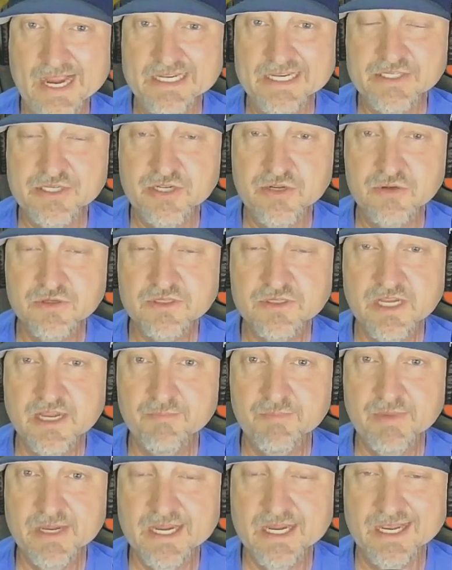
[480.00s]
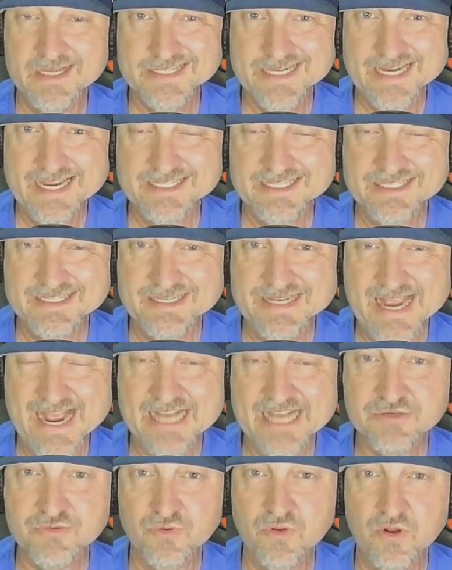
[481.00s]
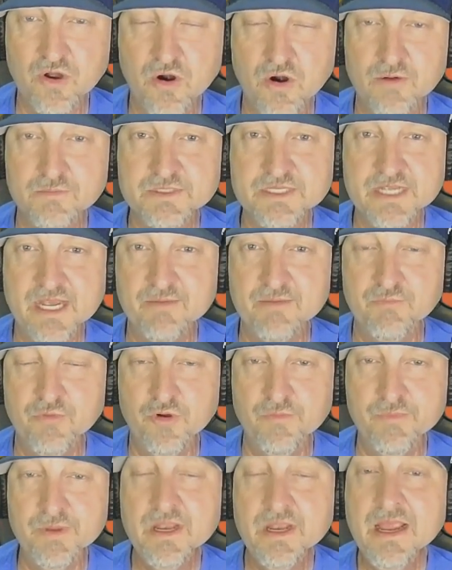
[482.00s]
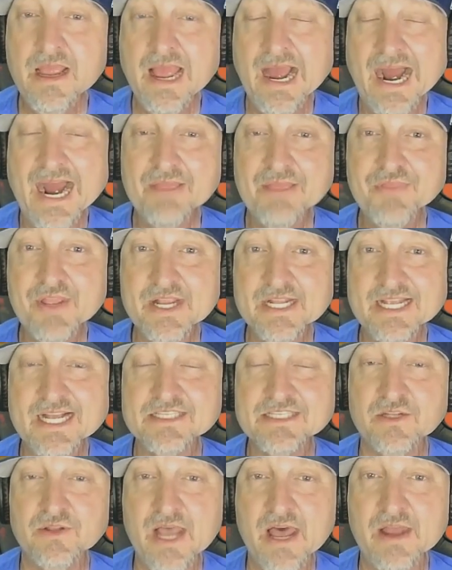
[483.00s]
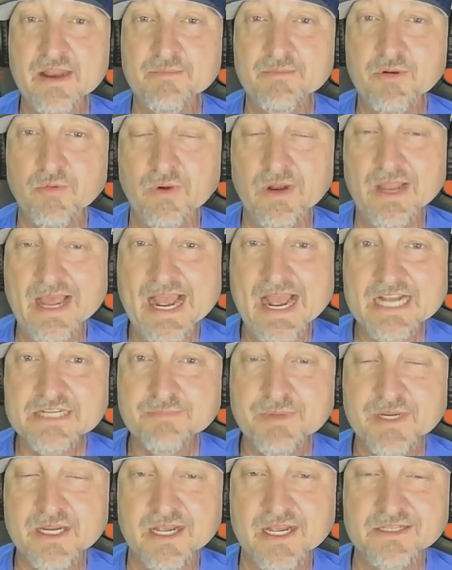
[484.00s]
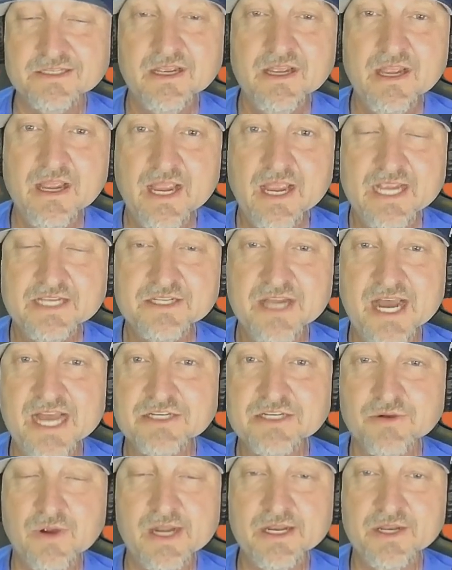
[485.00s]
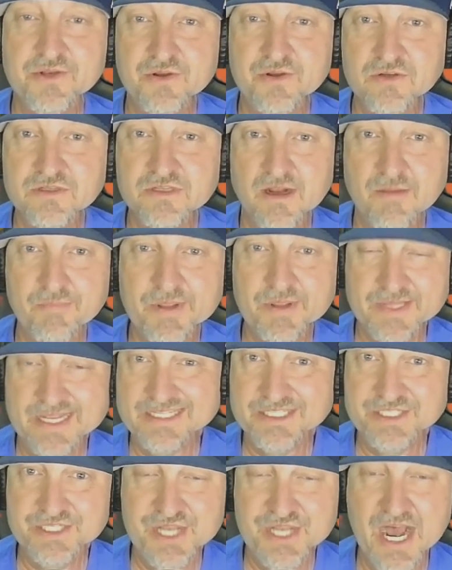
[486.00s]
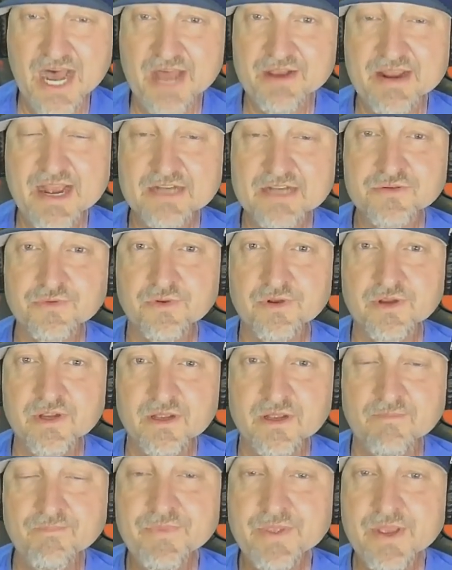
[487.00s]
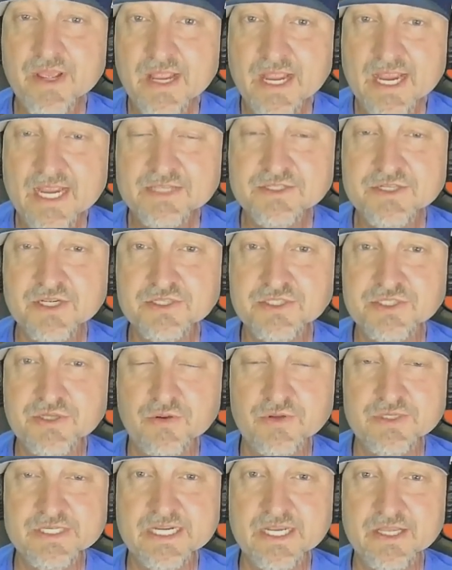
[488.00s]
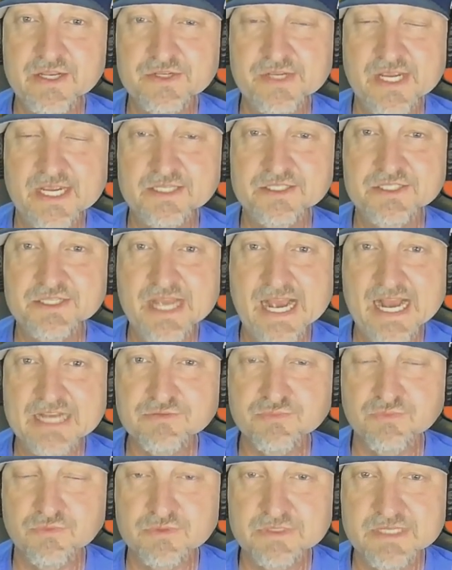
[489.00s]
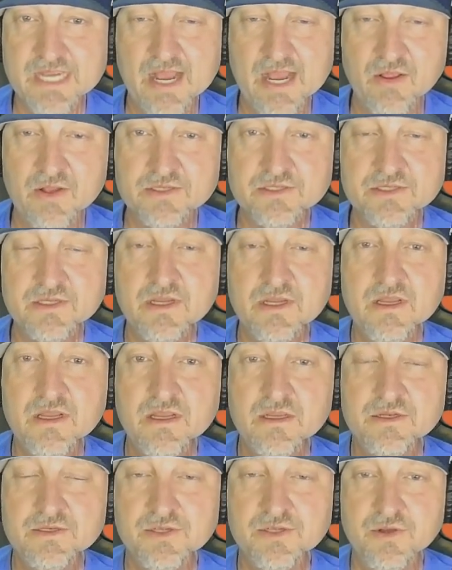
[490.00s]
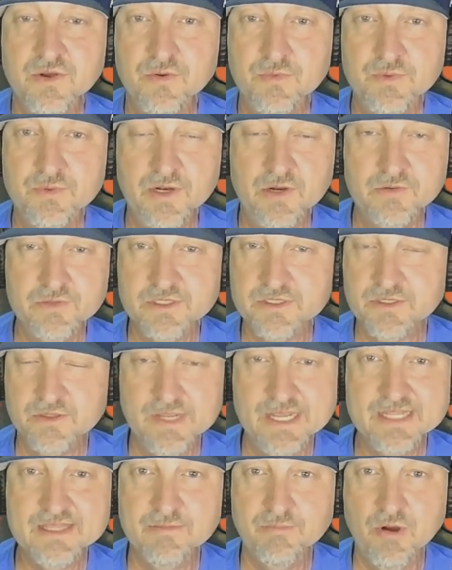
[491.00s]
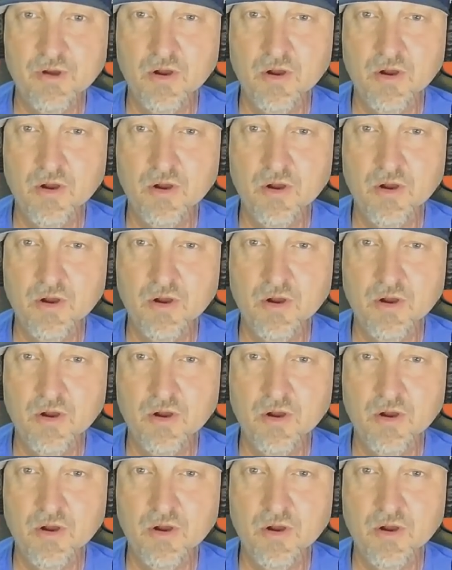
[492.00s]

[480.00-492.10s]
a two-seam because he has natural arm side movement. I think that's allowed him to relax because he's not trying to do something that's not natural to him. He's just using his natural talents to, you know, just let the